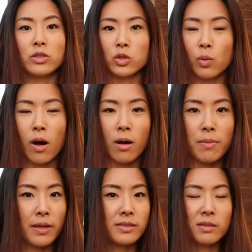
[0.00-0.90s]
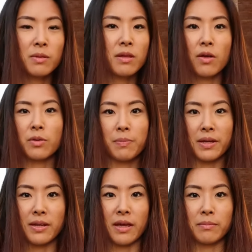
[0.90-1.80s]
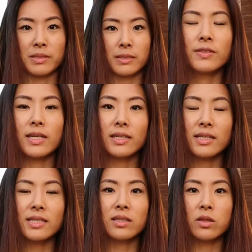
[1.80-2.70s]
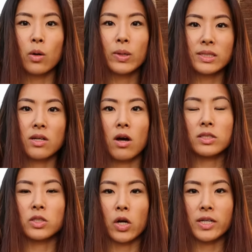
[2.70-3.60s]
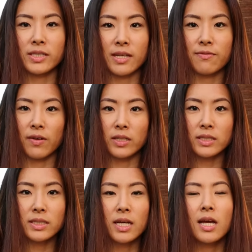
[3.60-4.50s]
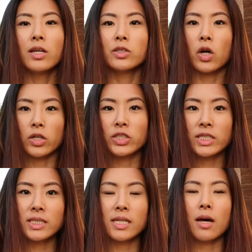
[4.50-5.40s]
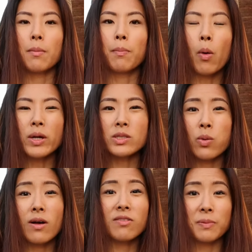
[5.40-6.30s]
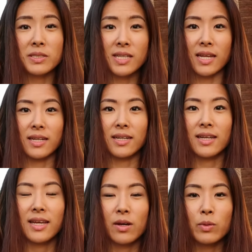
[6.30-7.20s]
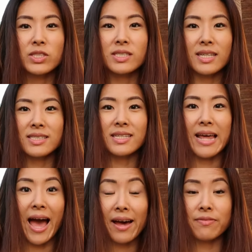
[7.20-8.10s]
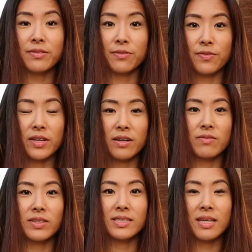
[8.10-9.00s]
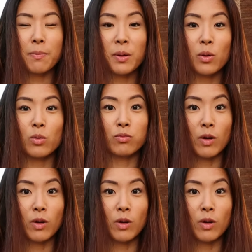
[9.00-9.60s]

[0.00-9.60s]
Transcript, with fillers: and Schwab and some of the other big names. Fidelity's lowest cost target date fund charges 0.12% which is less than half the fee of the typical